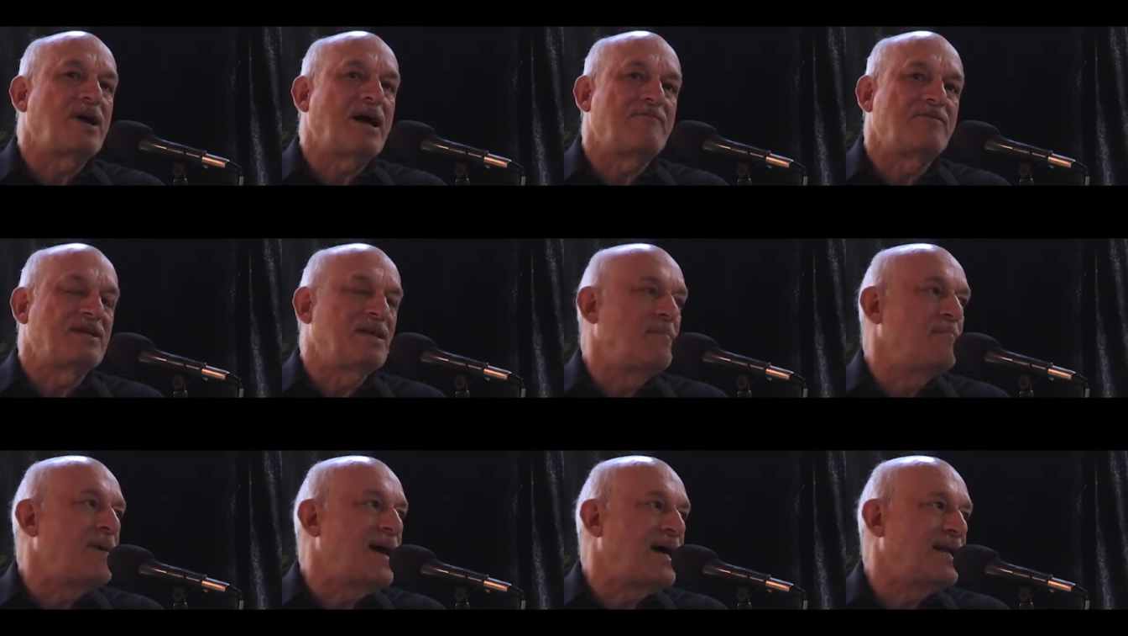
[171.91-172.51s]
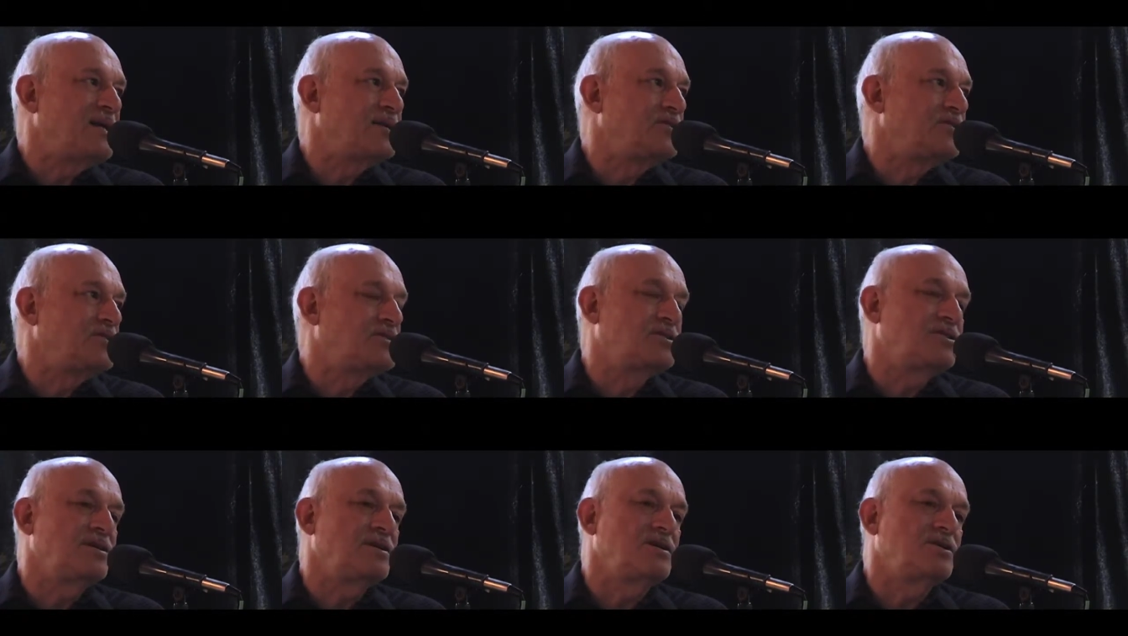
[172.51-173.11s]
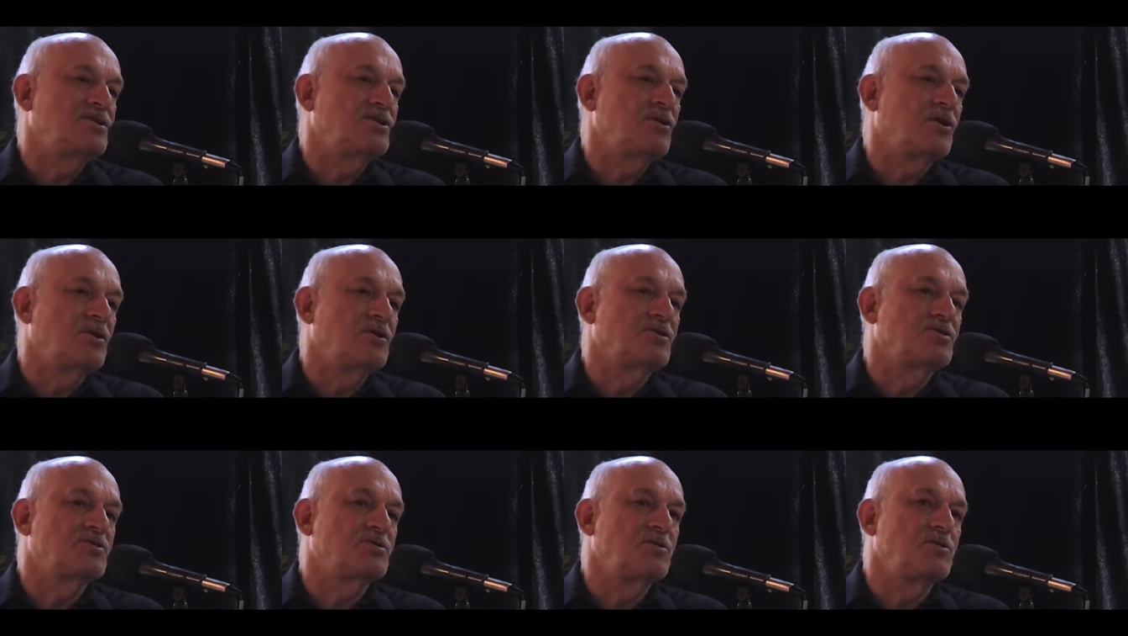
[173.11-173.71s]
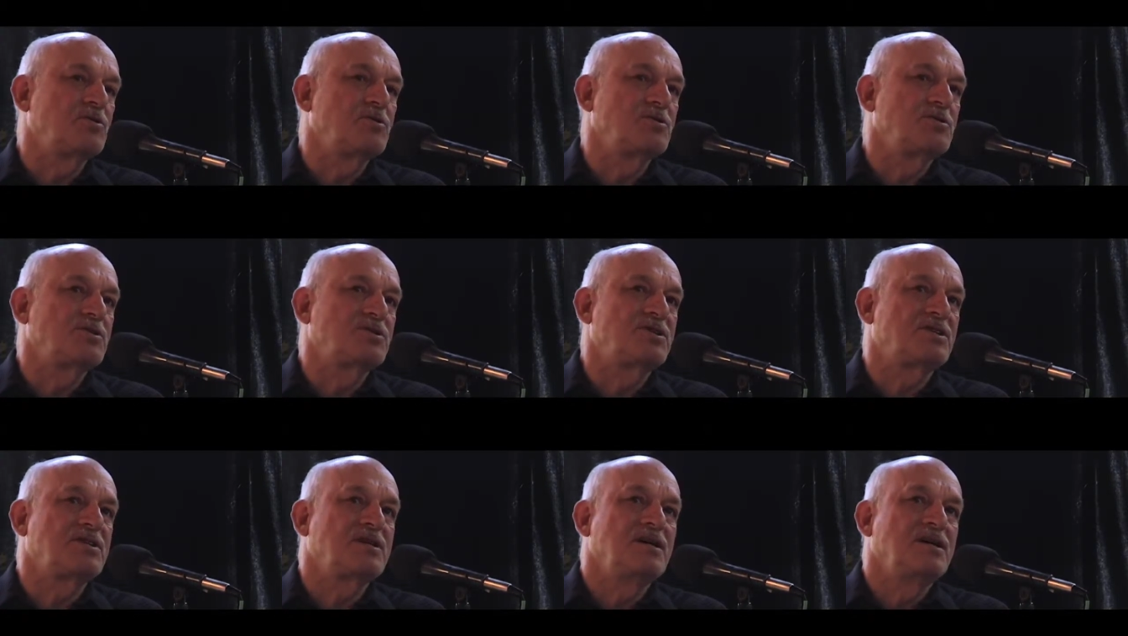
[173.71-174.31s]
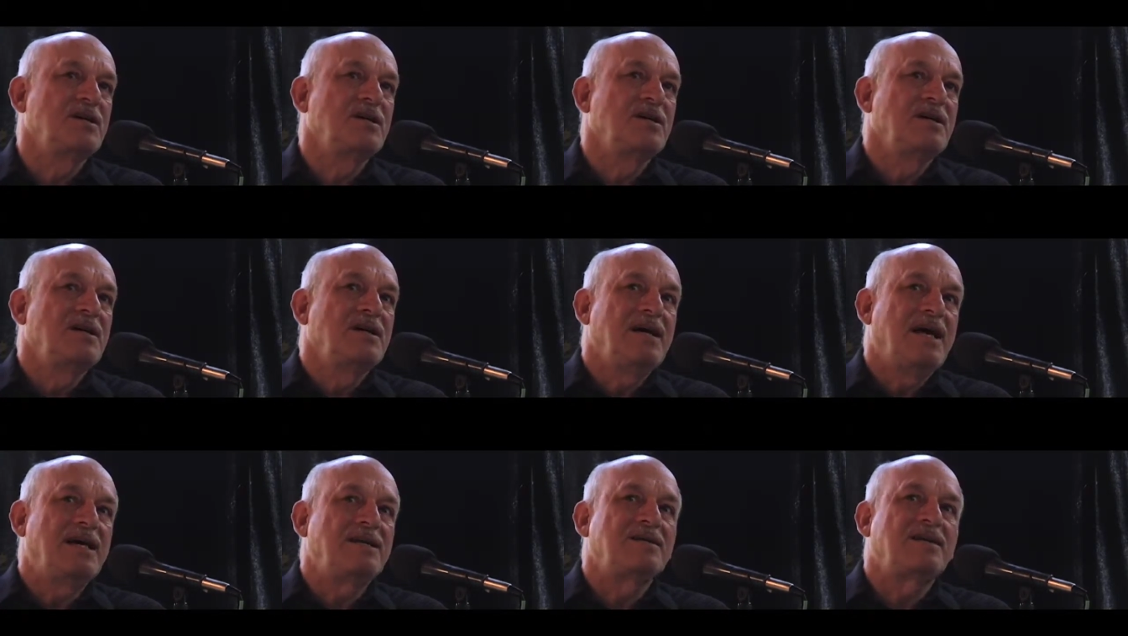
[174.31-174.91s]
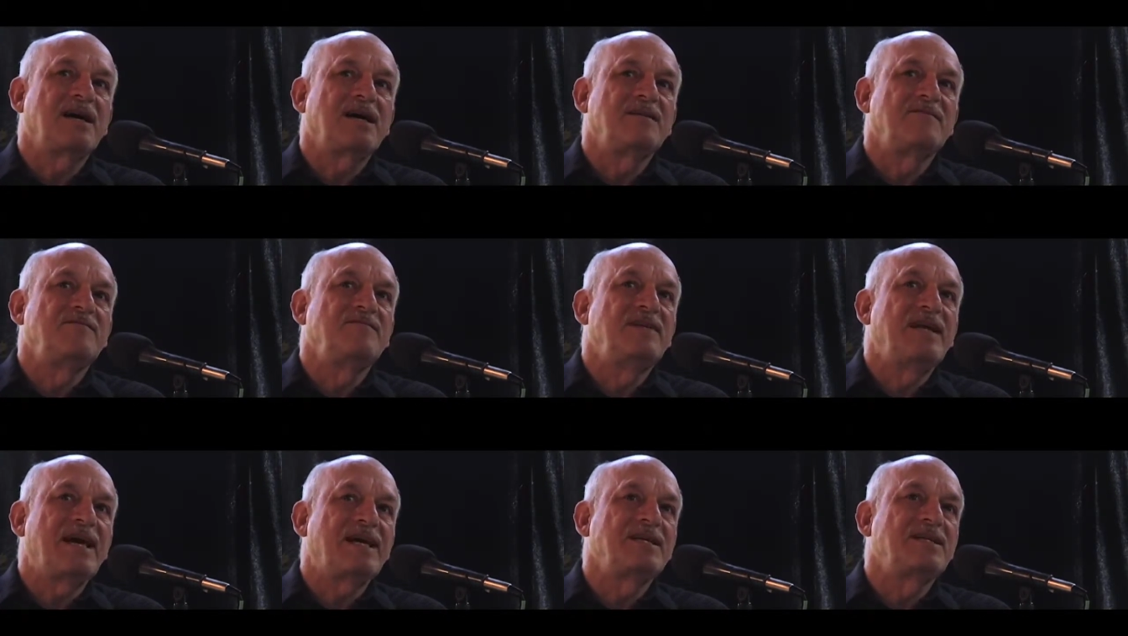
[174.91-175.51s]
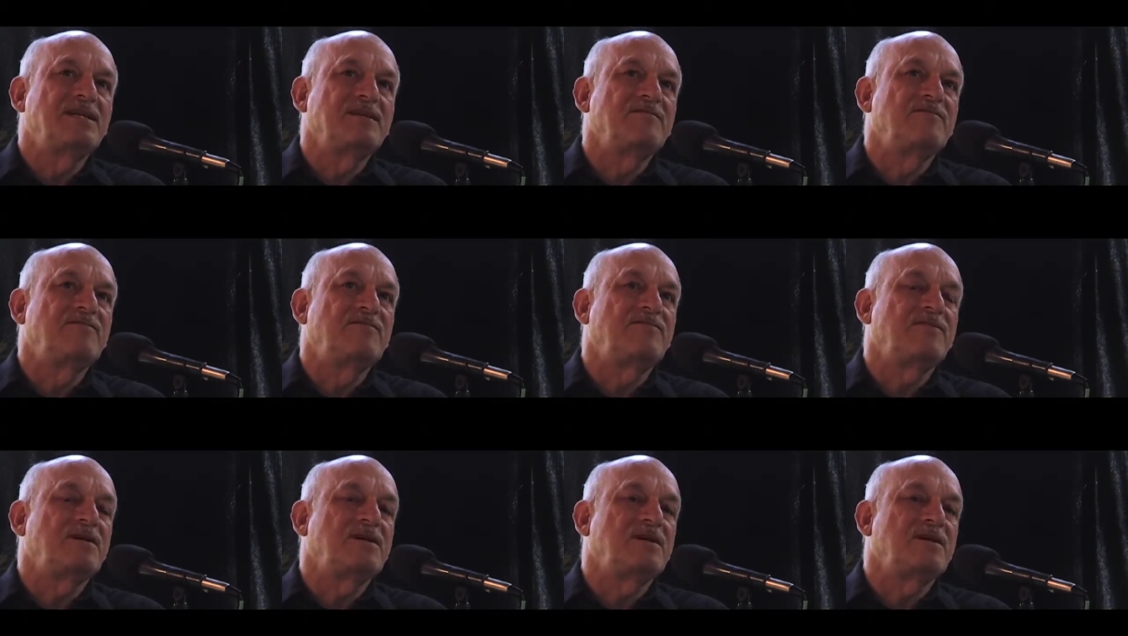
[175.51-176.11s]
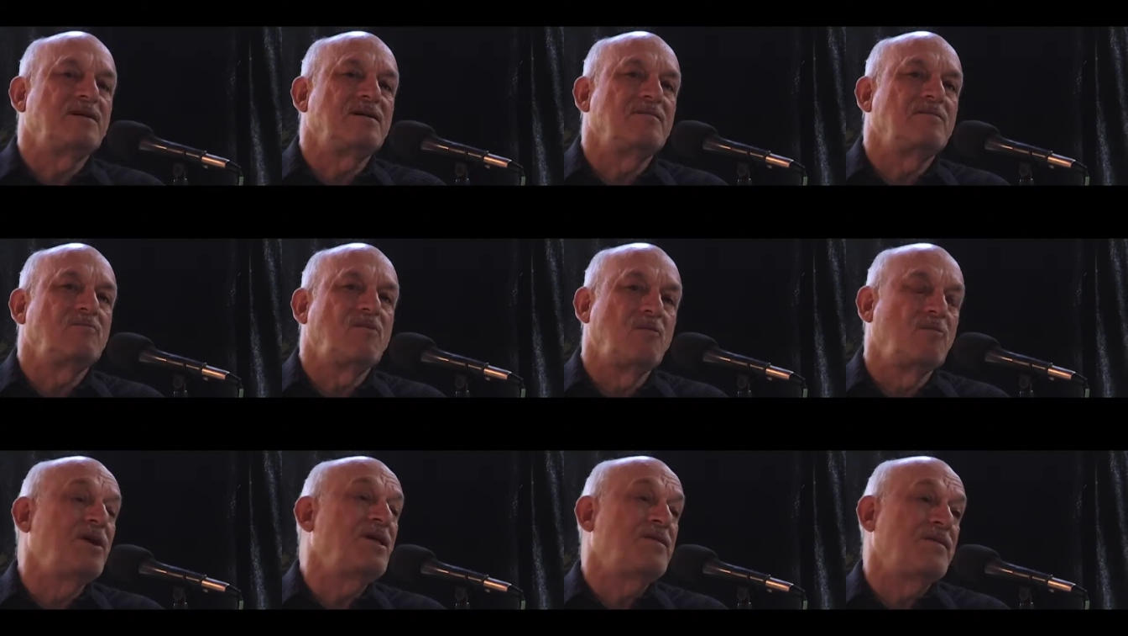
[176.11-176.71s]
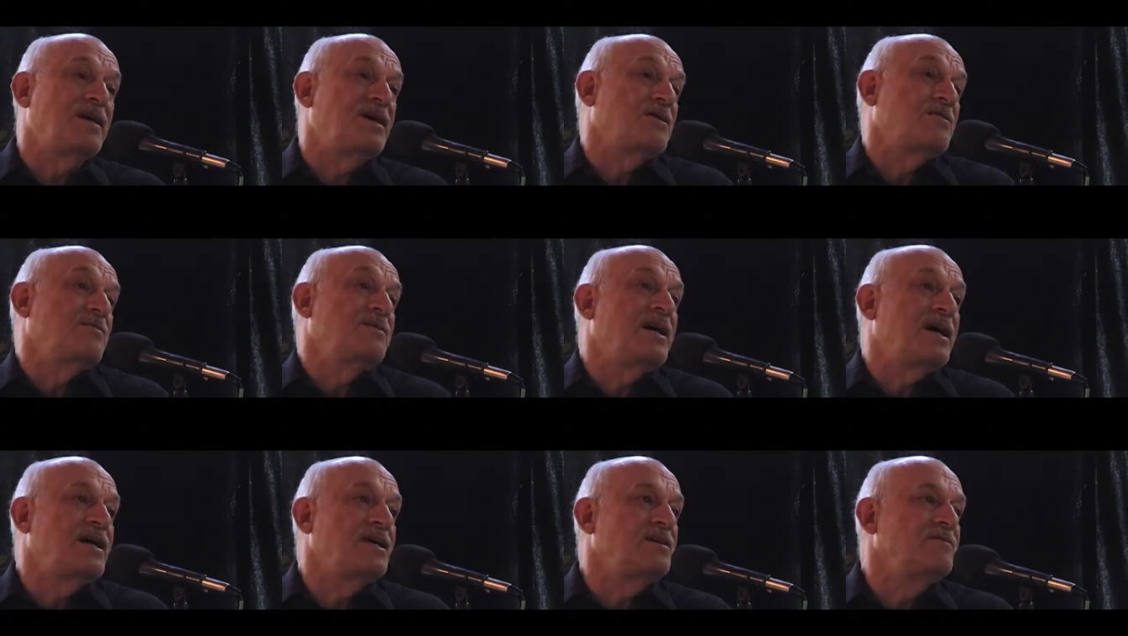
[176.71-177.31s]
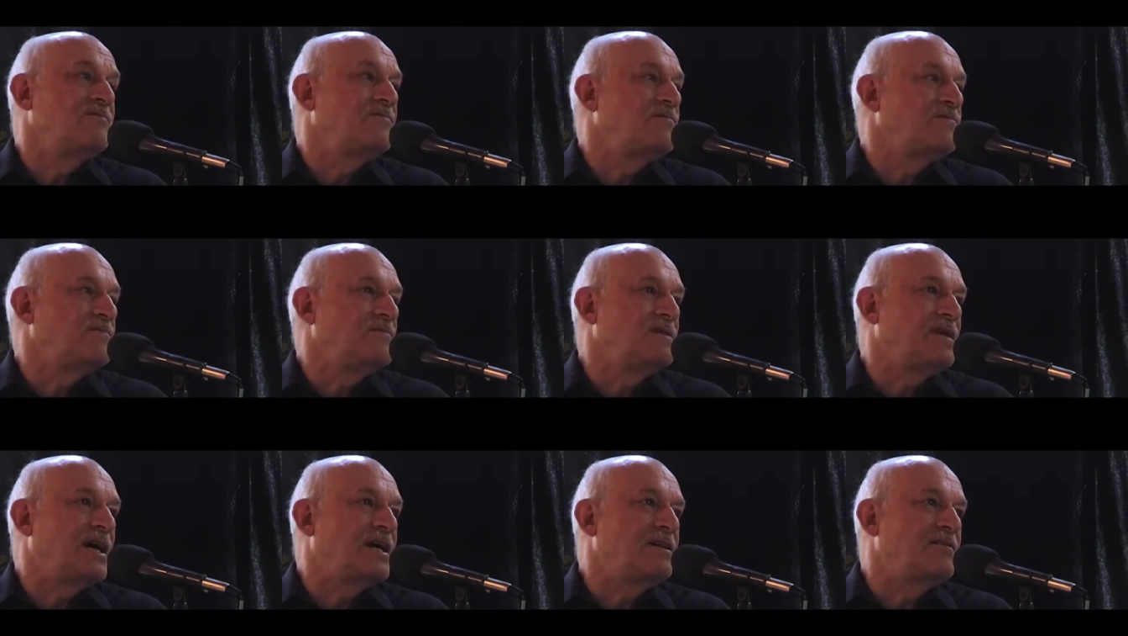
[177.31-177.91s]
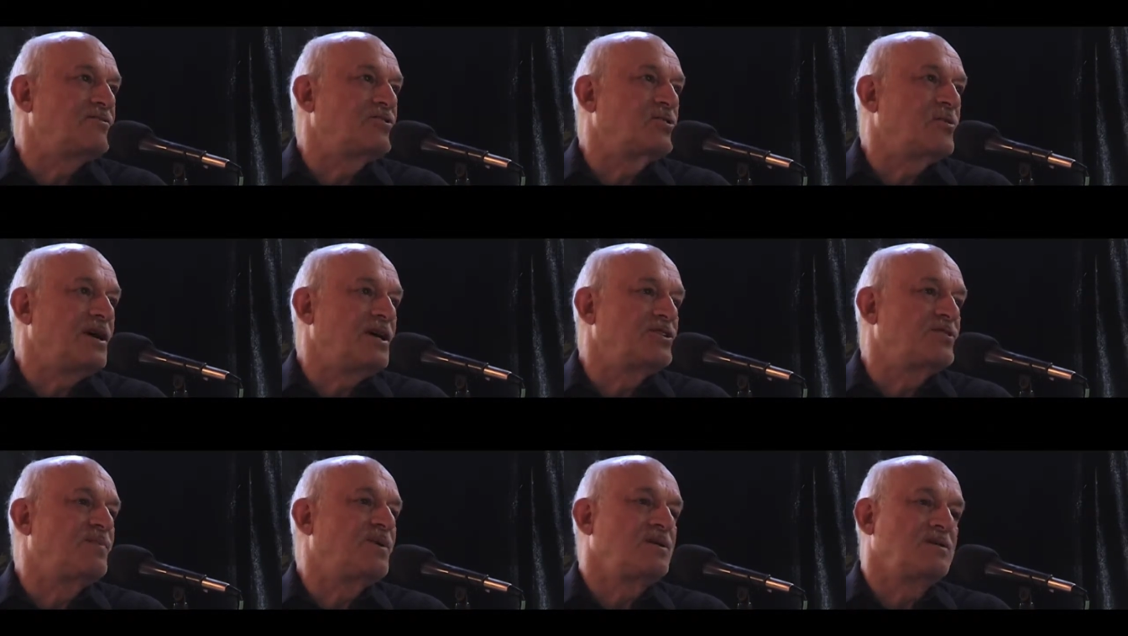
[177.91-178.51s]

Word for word: privately managed charter schools, and kind of negative, what we think are negative trends.